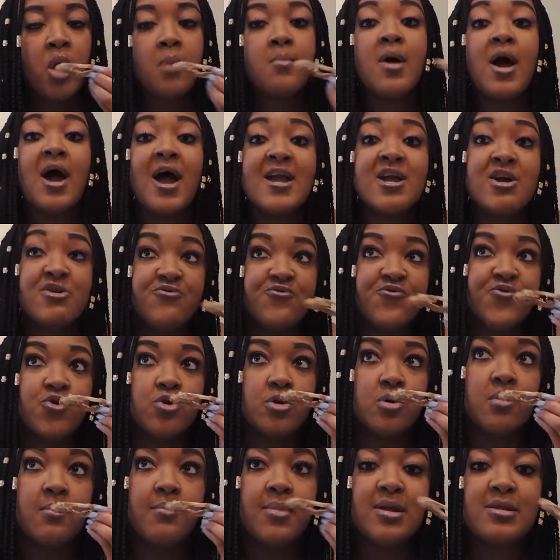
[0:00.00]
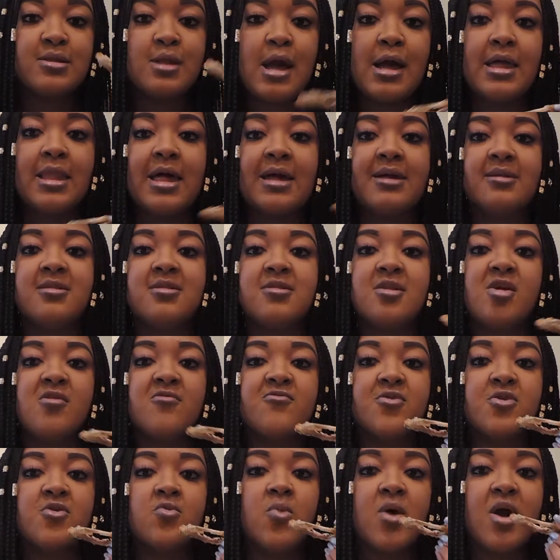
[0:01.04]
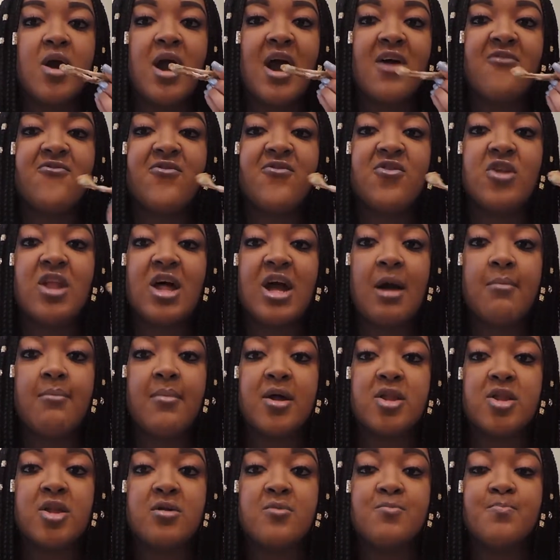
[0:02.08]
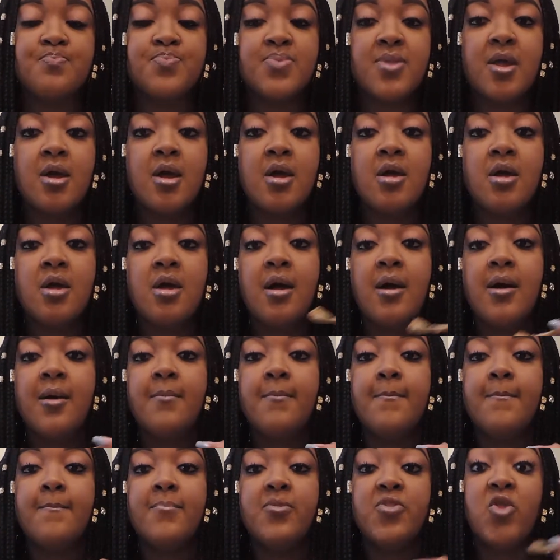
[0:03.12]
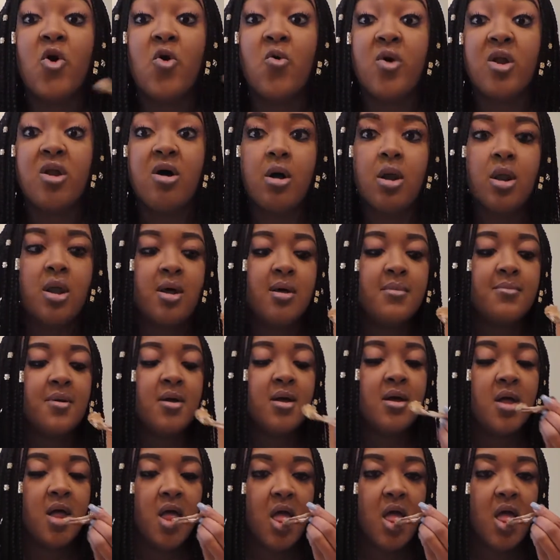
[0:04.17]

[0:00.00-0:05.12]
But I am full, but not like stuffed to where I feel like I'm about to throw it all up.